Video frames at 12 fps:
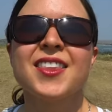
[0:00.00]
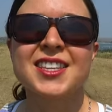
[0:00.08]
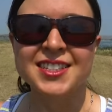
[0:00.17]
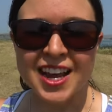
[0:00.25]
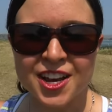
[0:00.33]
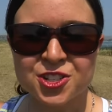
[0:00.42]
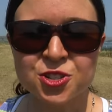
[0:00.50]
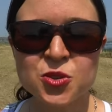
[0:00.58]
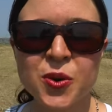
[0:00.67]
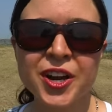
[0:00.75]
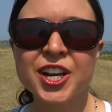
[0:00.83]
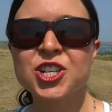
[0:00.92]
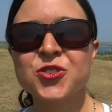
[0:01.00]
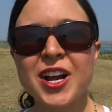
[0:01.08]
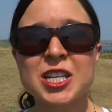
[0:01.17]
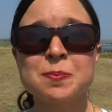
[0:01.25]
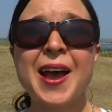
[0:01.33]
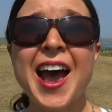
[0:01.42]
The statue's wearing a
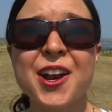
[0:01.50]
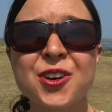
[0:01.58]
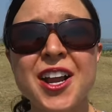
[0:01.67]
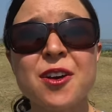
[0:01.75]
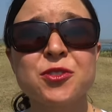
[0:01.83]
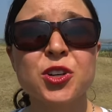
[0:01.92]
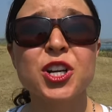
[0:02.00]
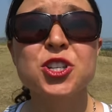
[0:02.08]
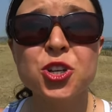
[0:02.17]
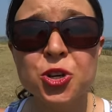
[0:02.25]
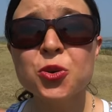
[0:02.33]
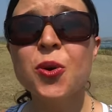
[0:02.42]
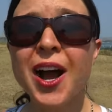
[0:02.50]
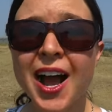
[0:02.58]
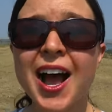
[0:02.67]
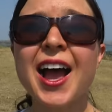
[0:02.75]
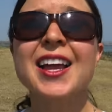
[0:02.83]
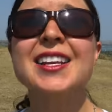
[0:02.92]
dress patterned after a
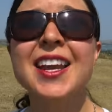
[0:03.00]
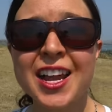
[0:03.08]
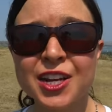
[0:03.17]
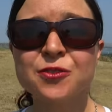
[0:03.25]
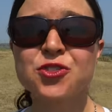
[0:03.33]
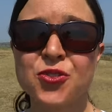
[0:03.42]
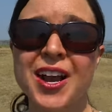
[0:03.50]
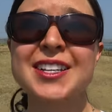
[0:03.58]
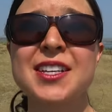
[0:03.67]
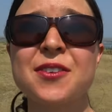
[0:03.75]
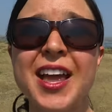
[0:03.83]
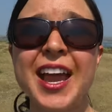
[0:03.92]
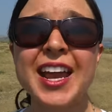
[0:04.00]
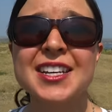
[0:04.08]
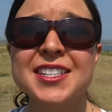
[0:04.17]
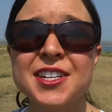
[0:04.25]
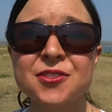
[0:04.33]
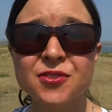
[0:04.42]
too-high native dress of the
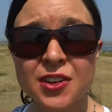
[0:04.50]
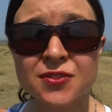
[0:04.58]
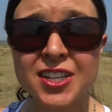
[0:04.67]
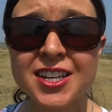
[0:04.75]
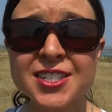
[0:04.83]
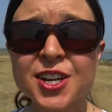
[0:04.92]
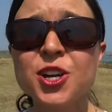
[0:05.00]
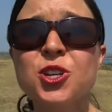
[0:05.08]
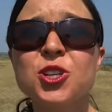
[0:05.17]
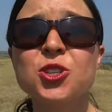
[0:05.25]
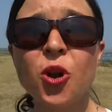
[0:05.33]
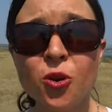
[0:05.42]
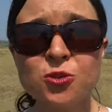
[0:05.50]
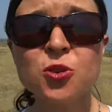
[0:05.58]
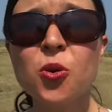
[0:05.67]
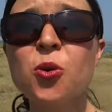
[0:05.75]
1850s. She's also